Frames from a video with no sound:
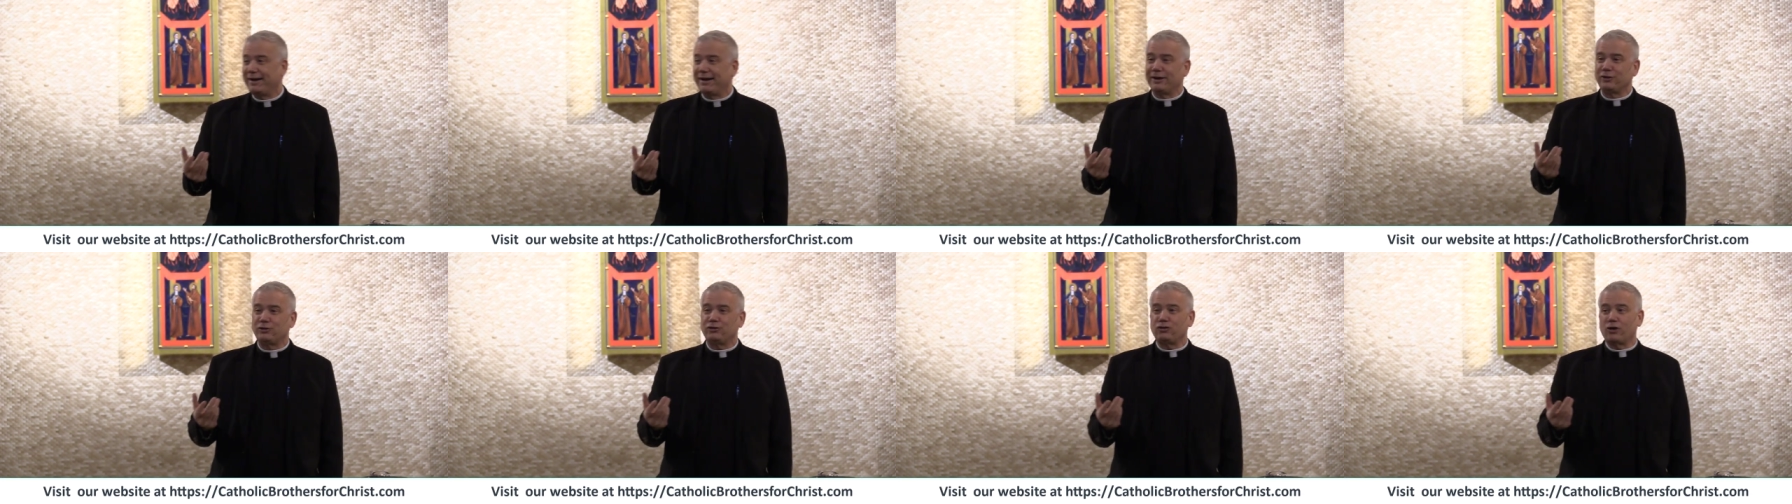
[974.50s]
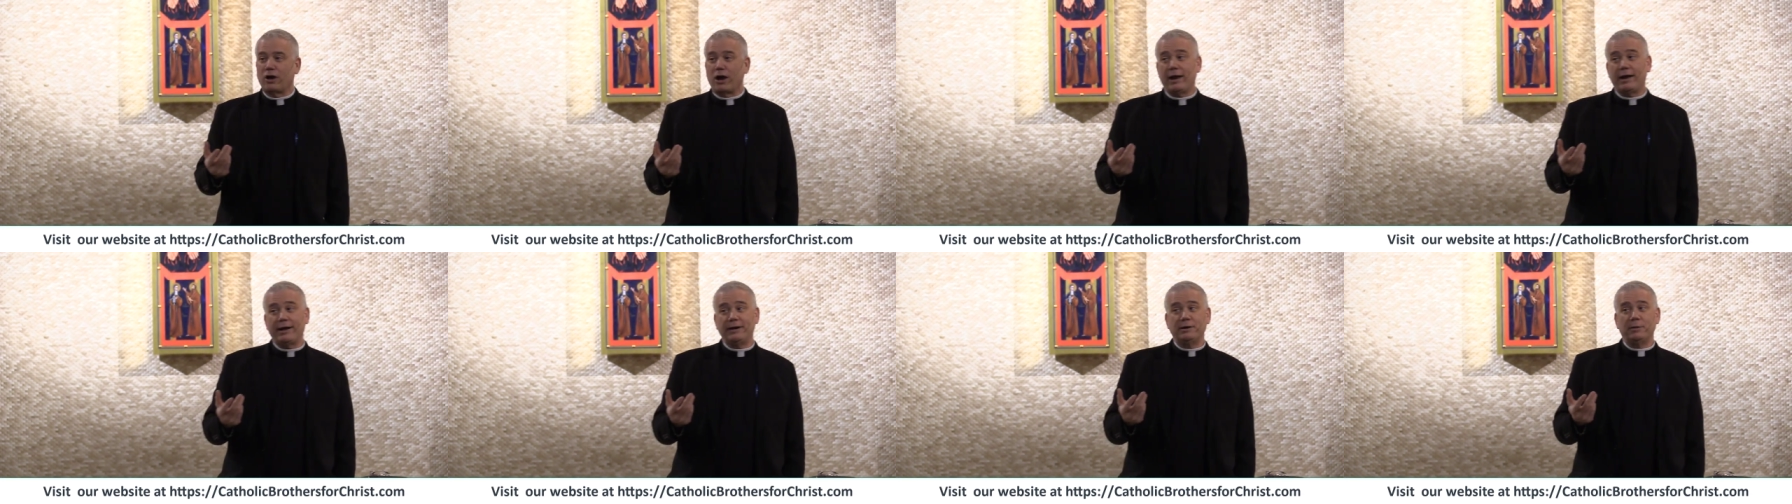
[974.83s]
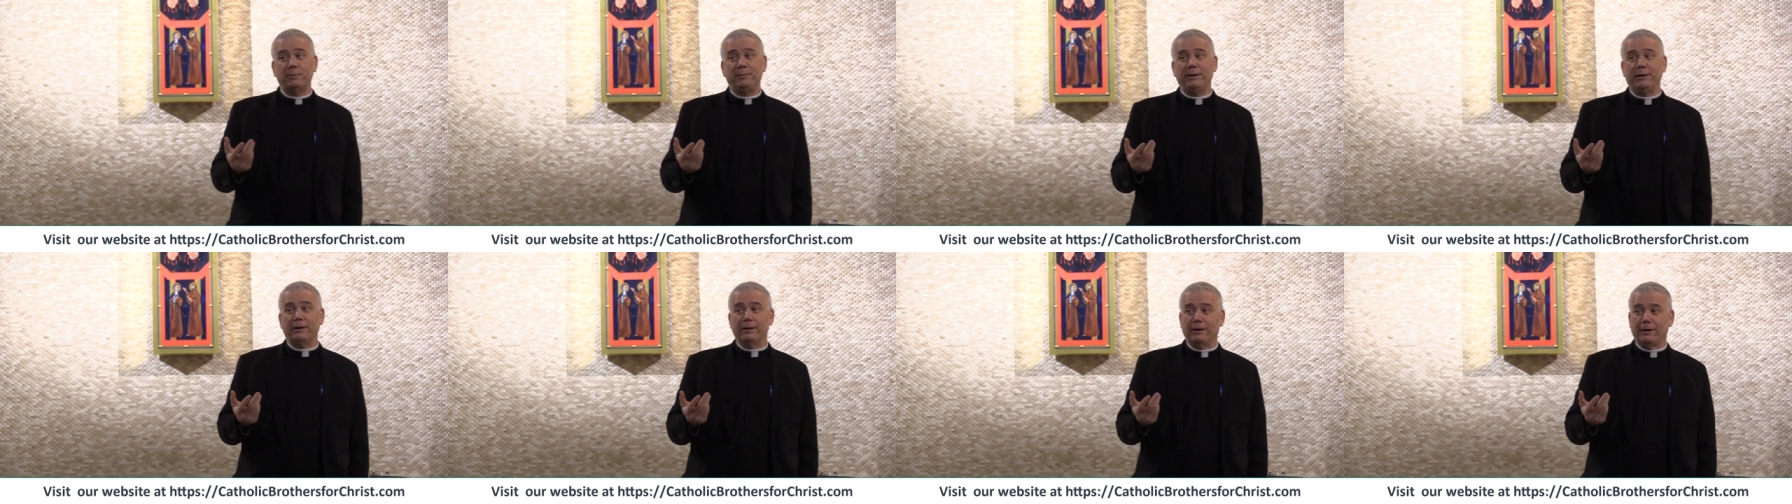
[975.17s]
A shot and
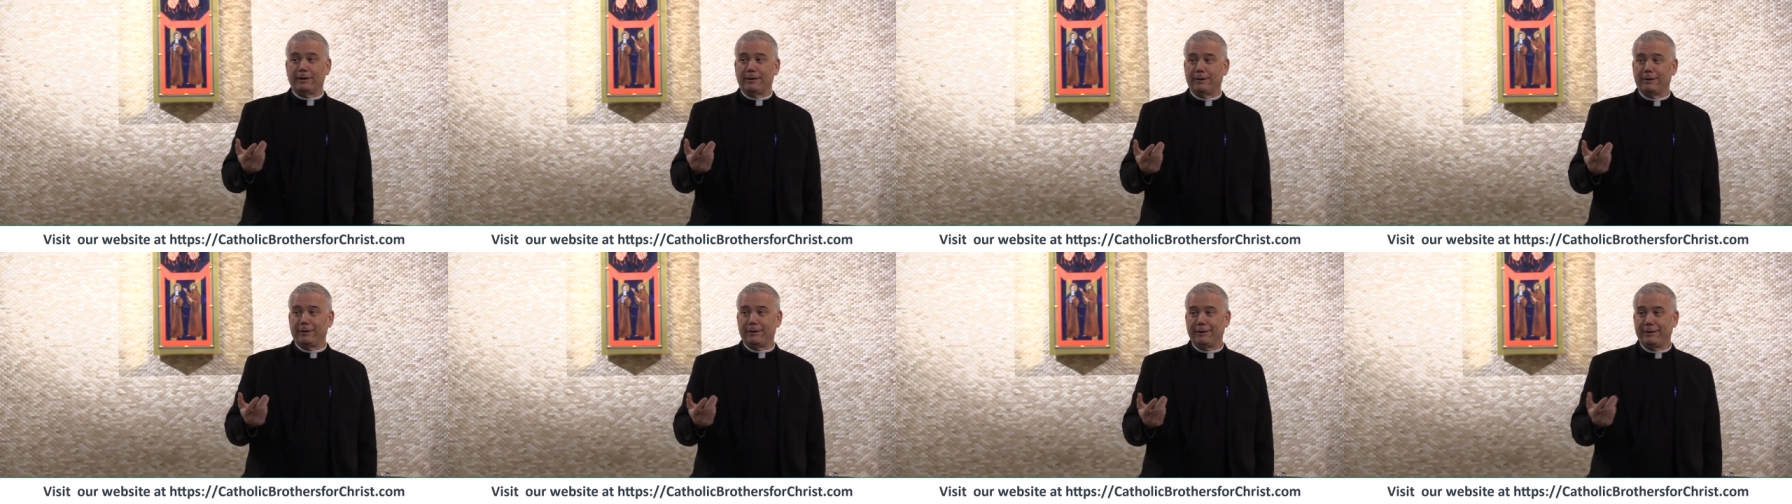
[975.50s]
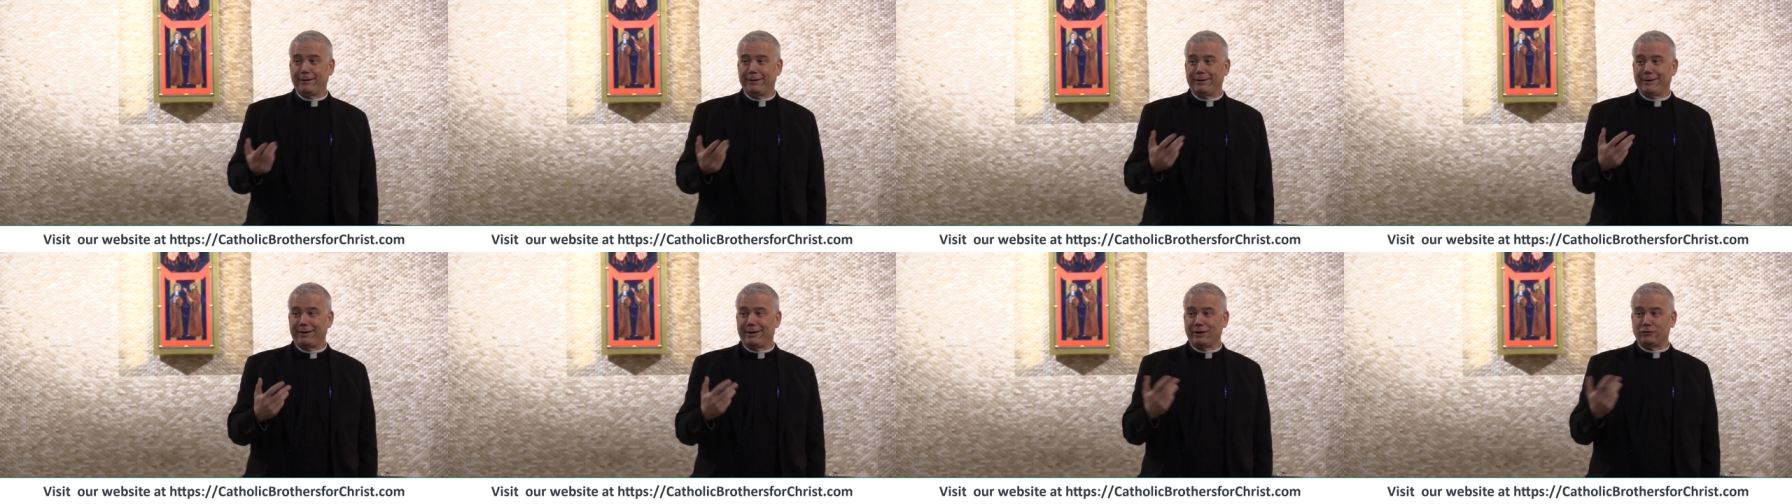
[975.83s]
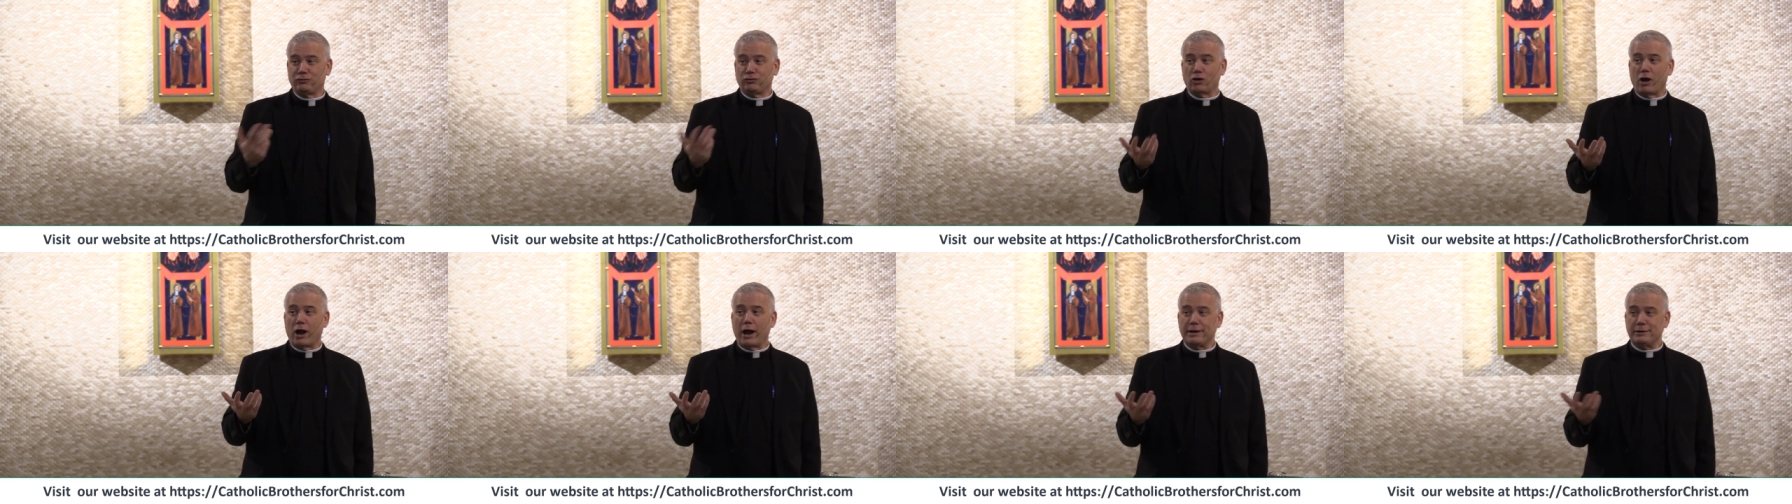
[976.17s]
a beer. A
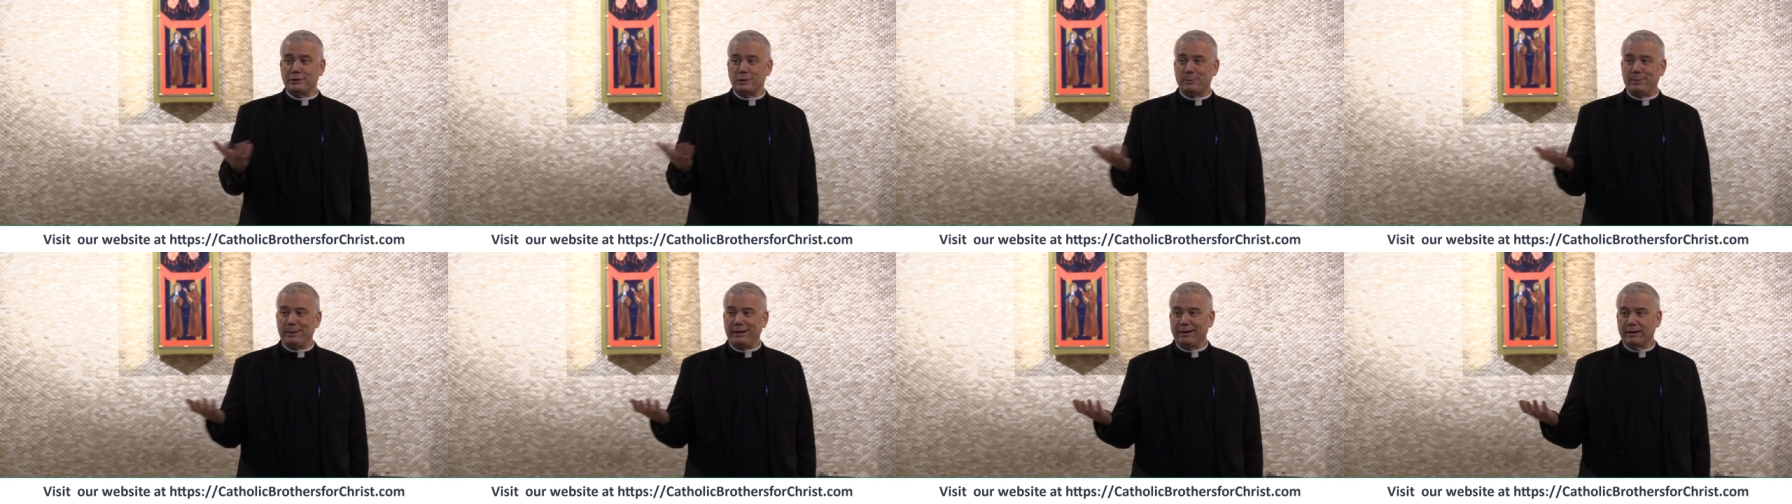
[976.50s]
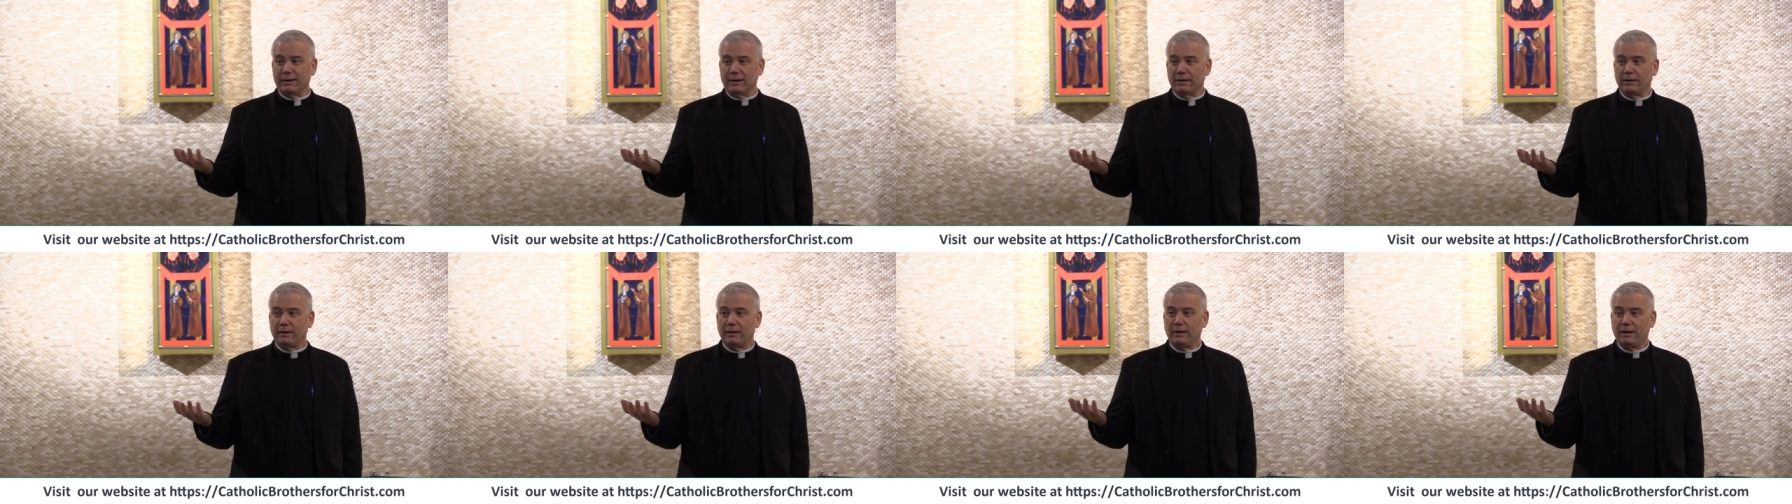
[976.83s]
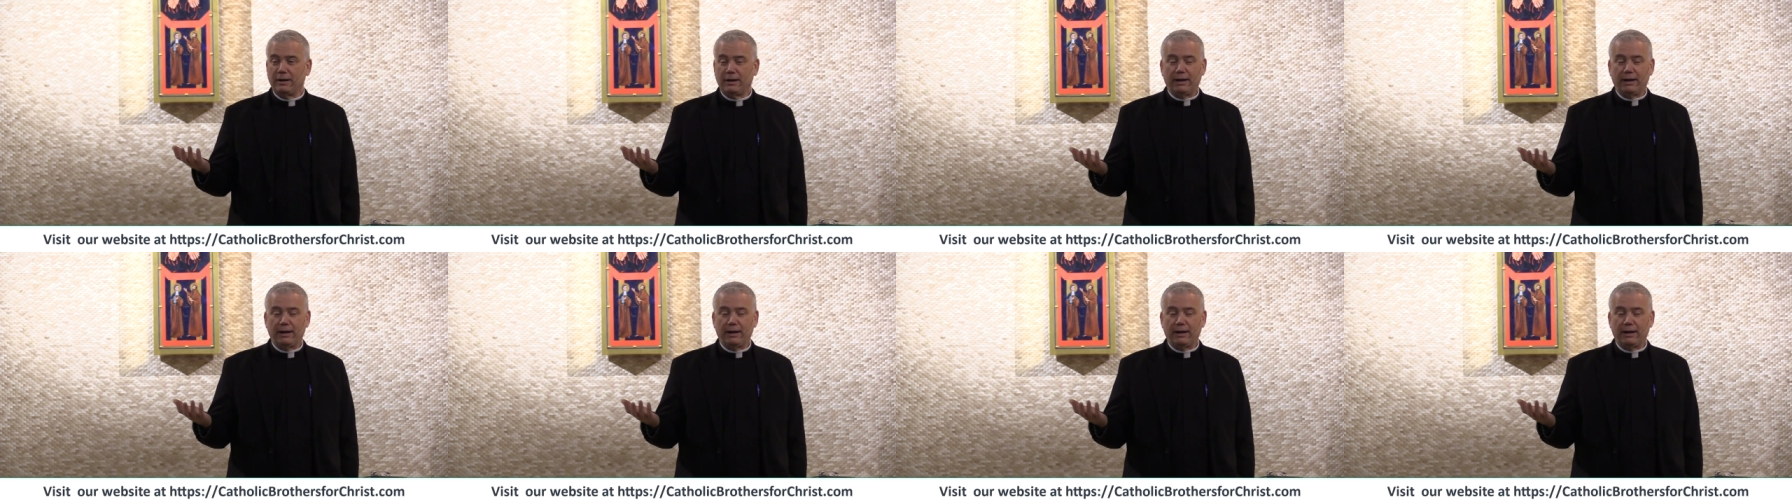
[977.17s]
shot and a beer.